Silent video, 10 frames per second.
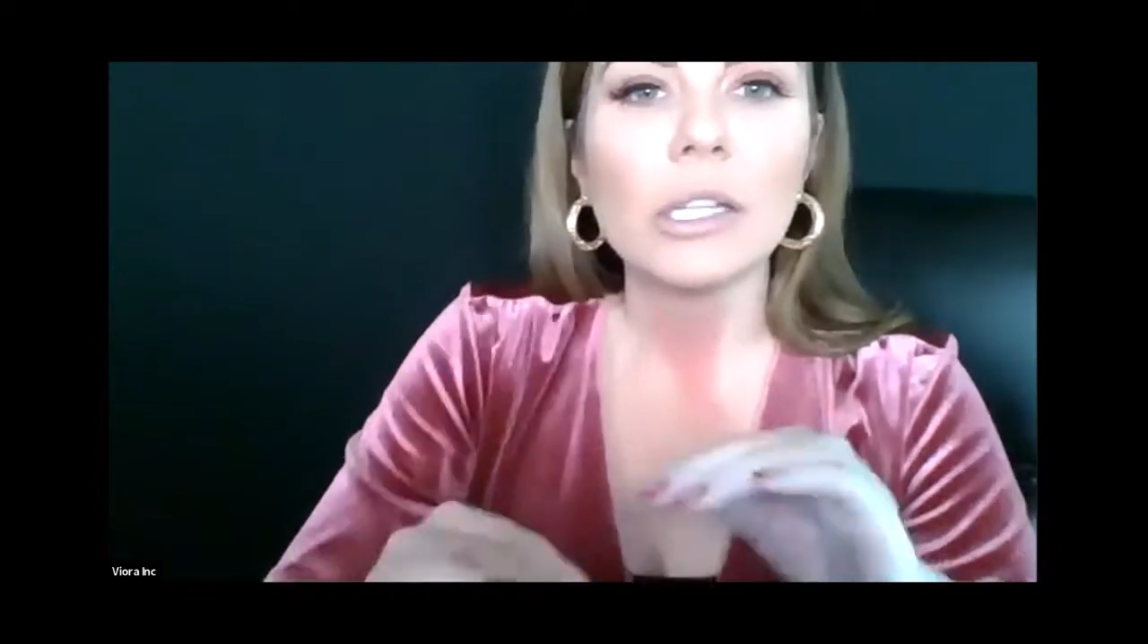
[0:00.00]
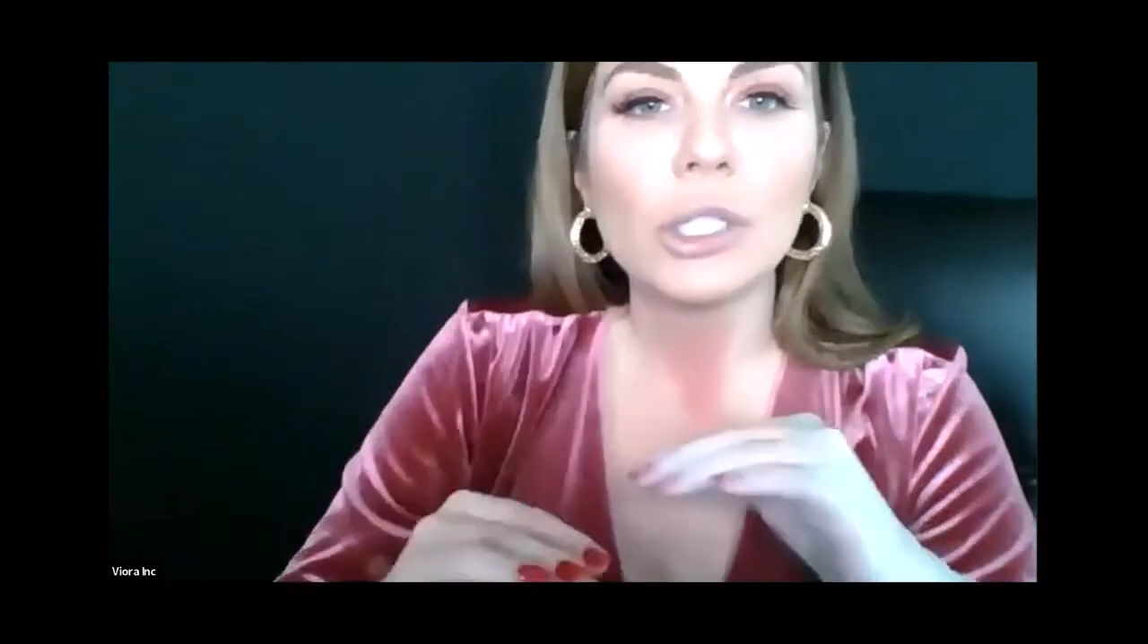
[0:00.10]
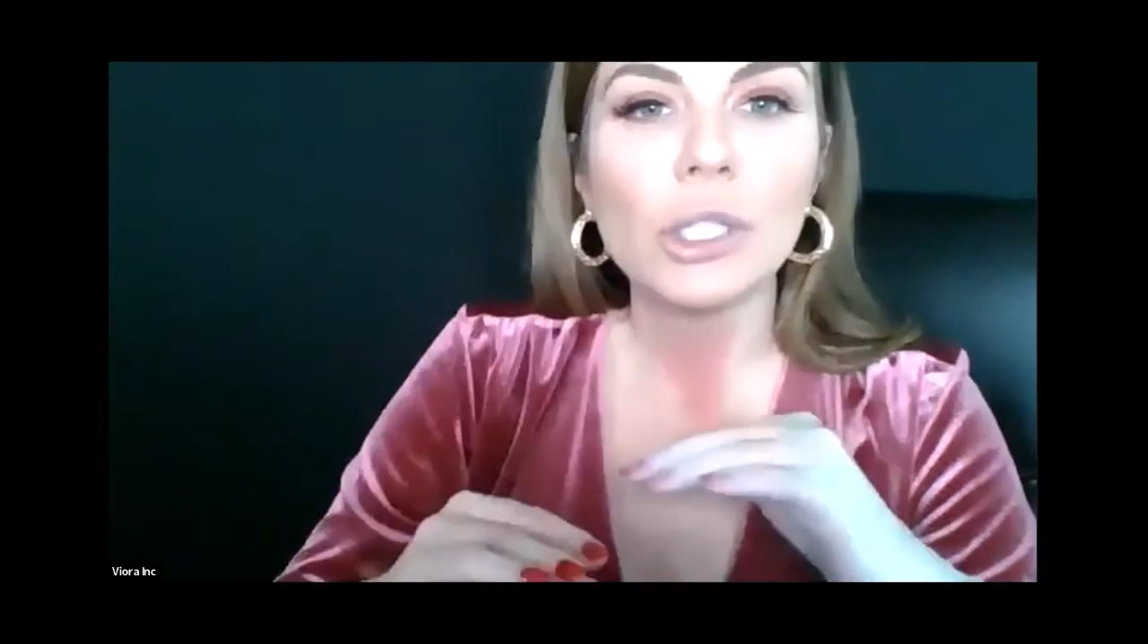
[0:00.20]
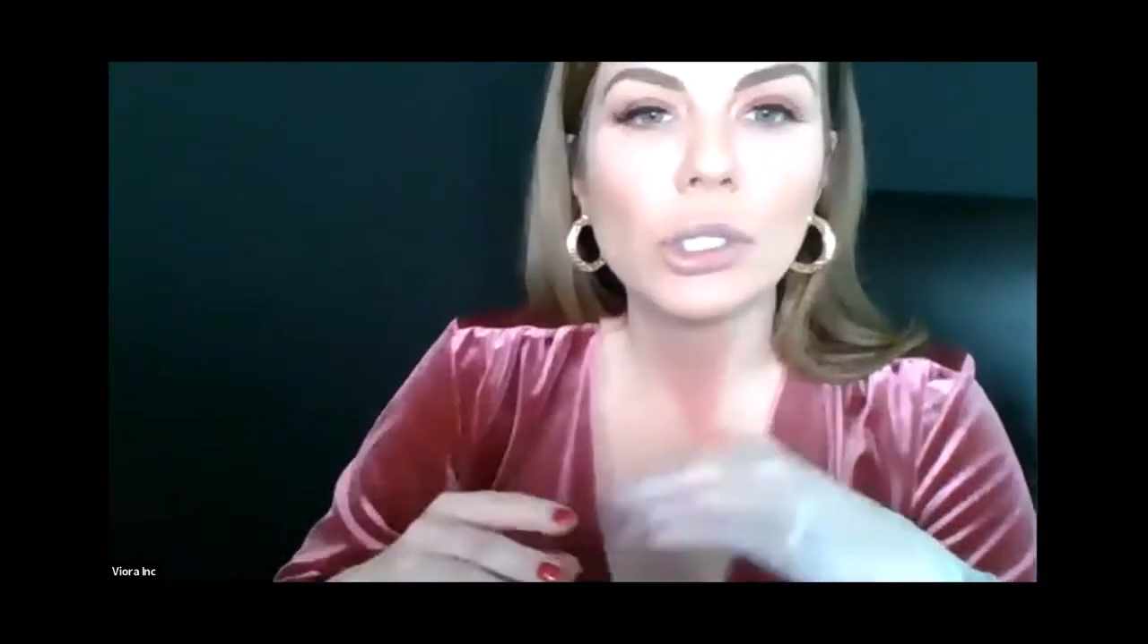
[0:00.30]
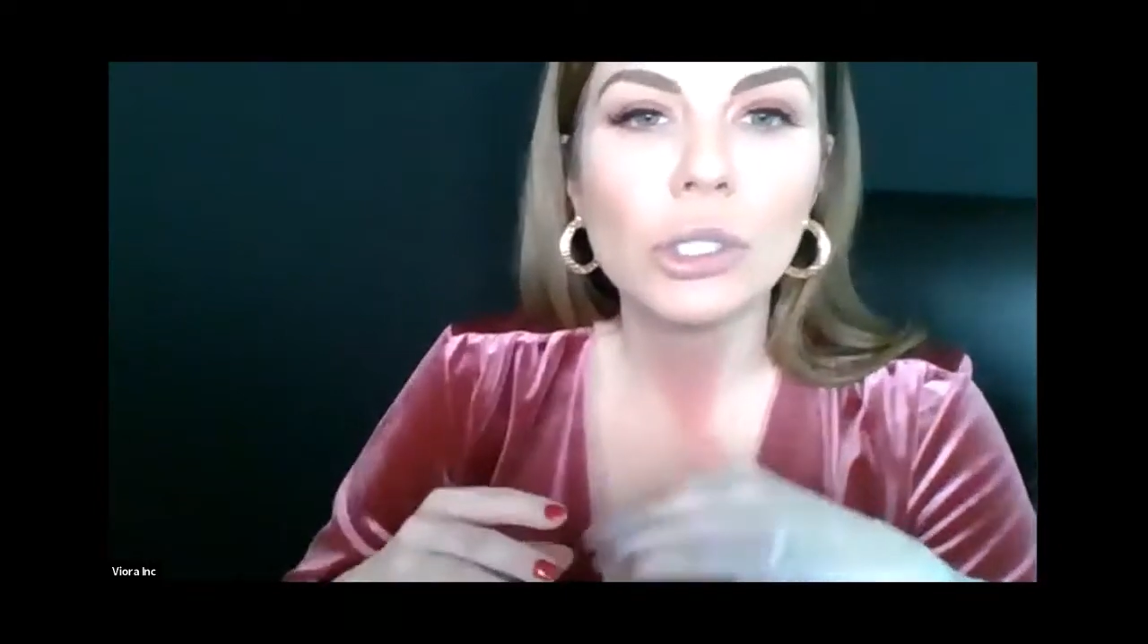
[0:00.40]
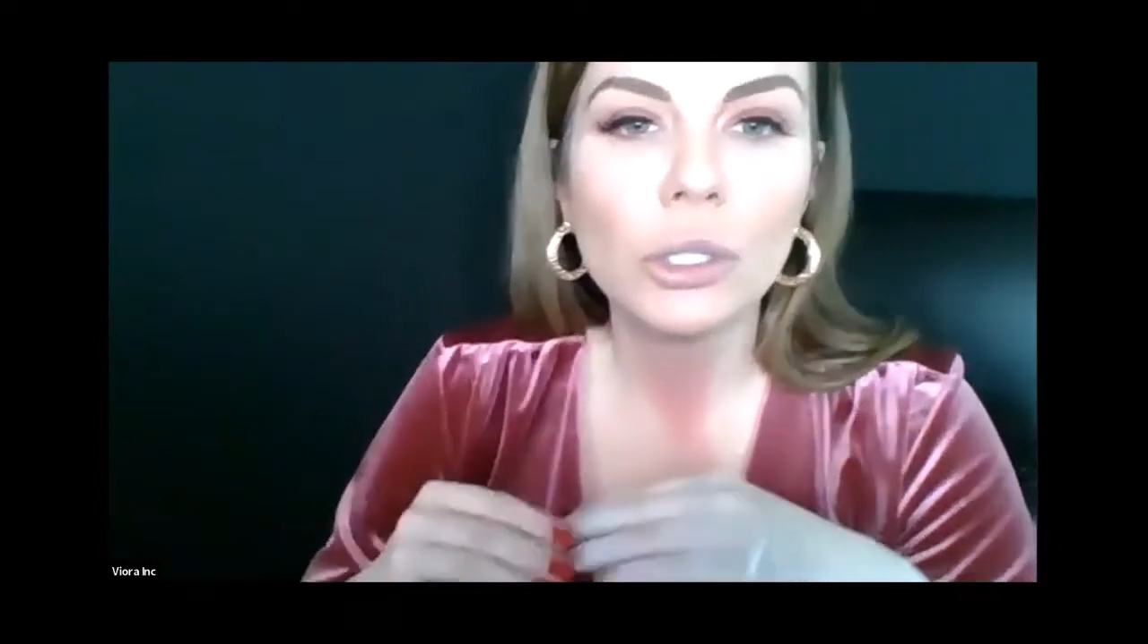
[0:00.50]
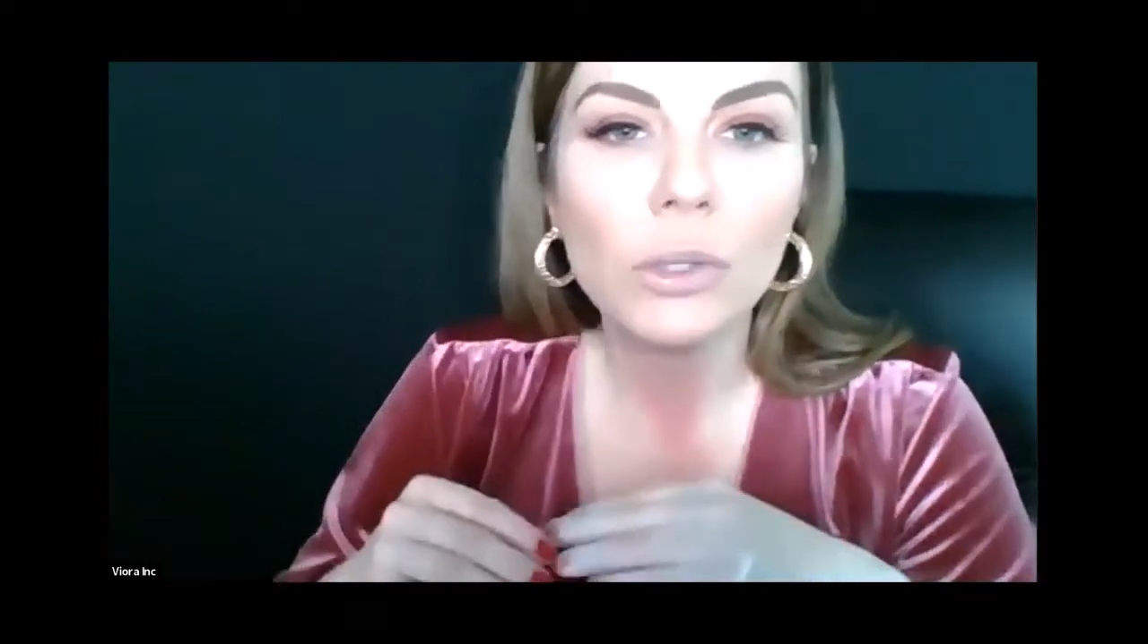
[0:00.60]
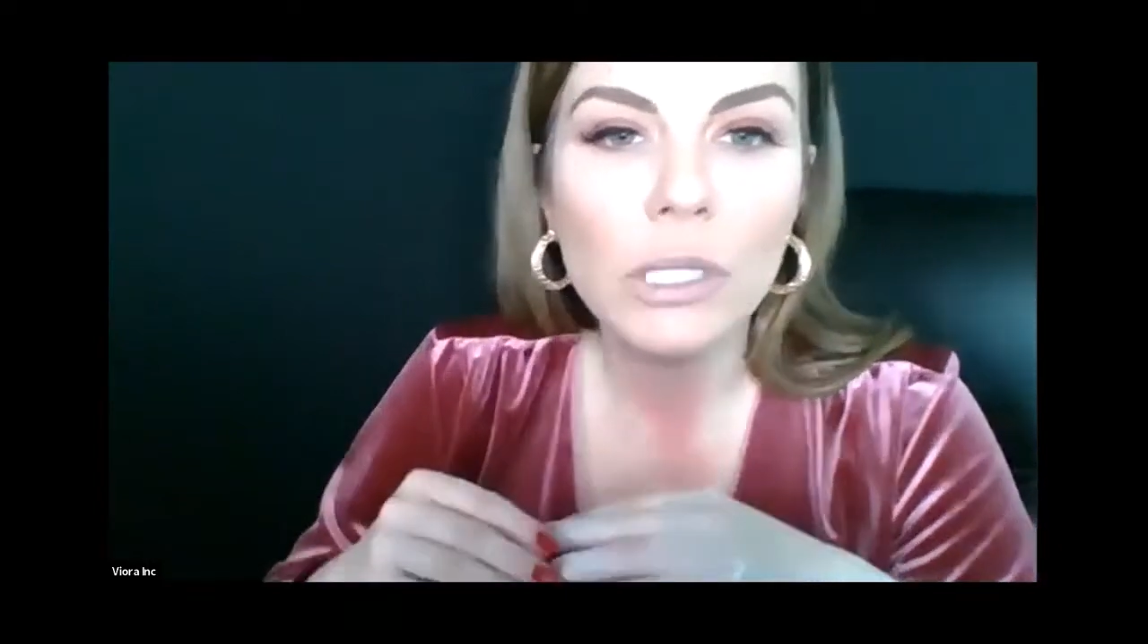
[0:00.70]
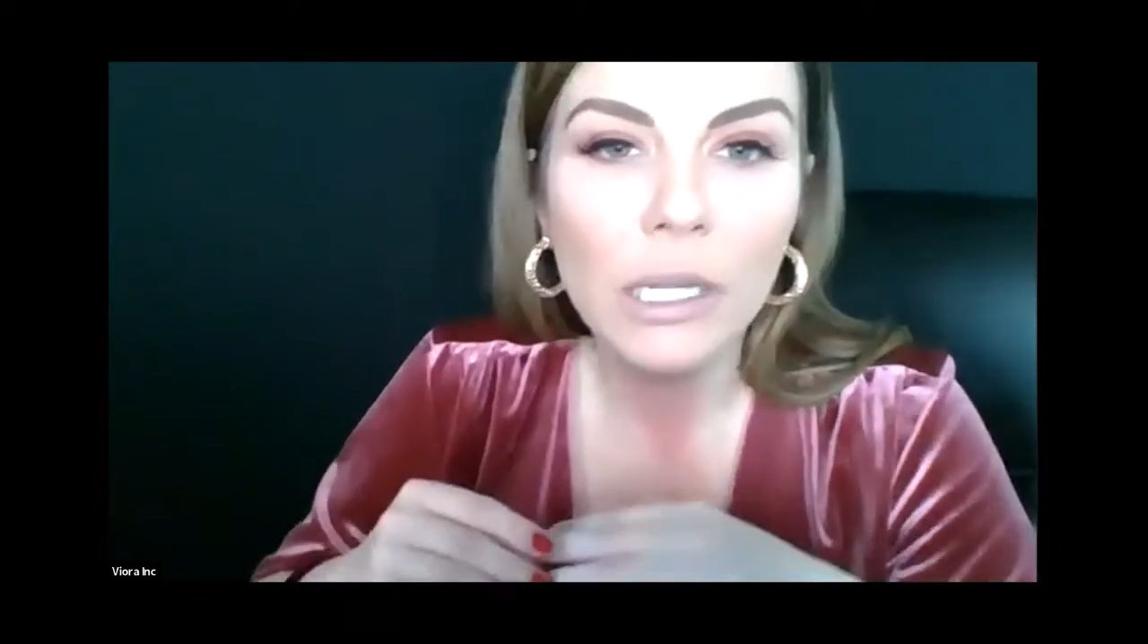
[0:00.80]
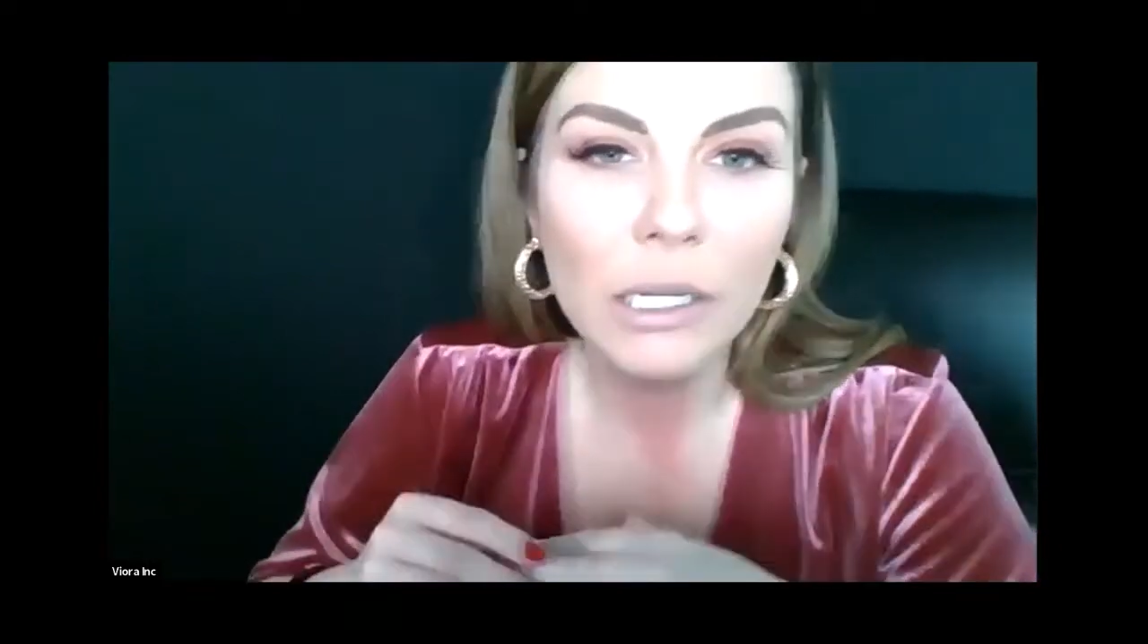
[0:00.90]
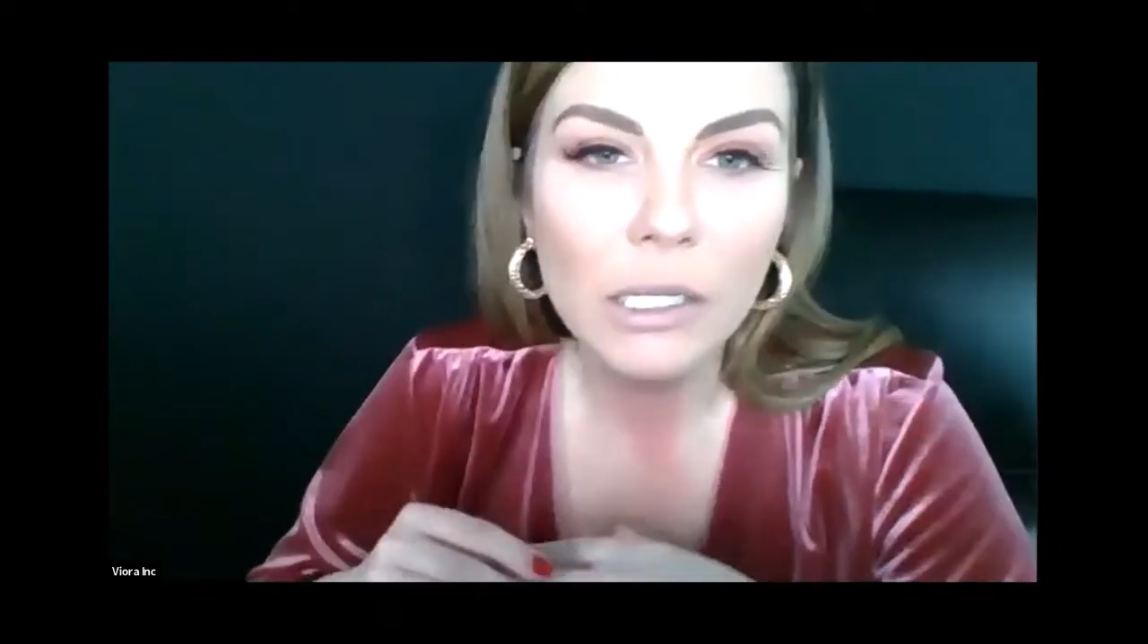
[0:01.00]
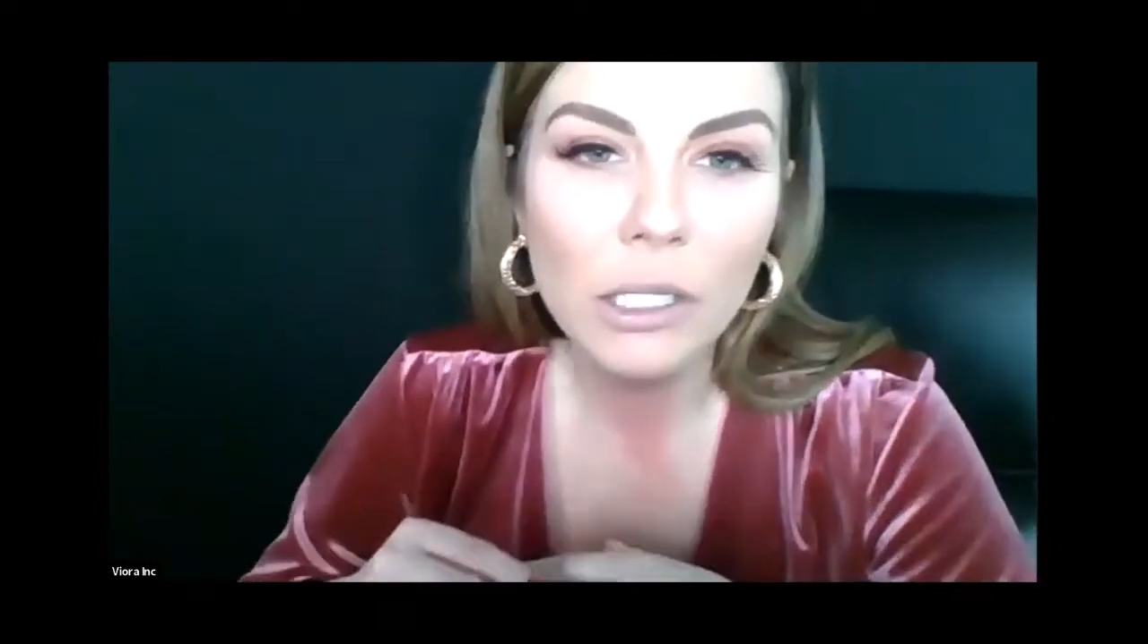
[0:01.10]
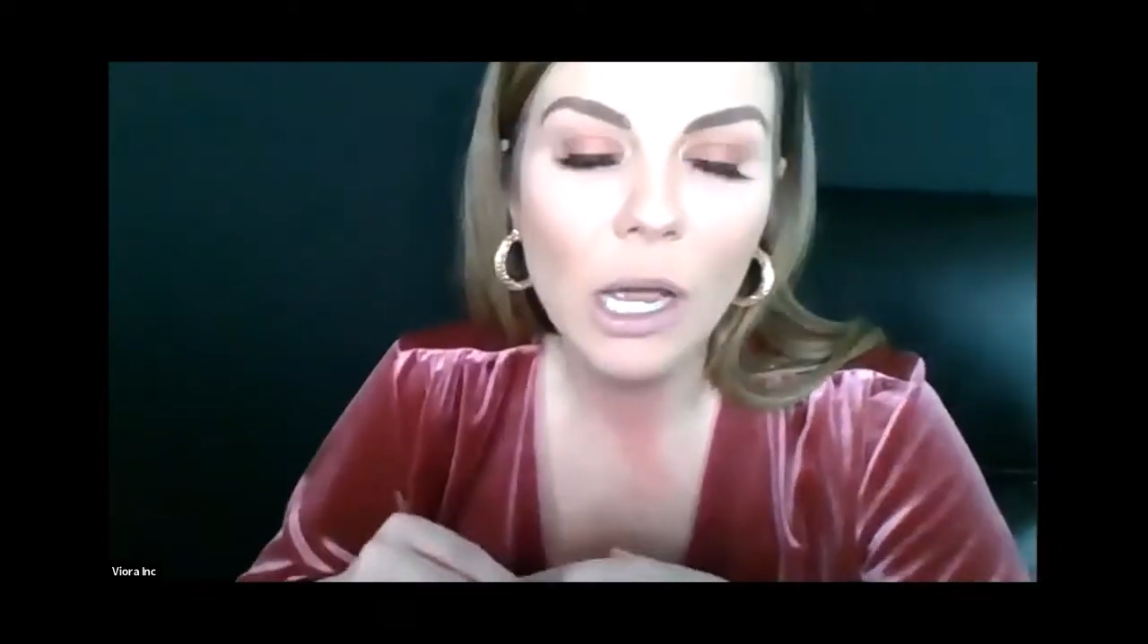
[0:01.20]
Susan is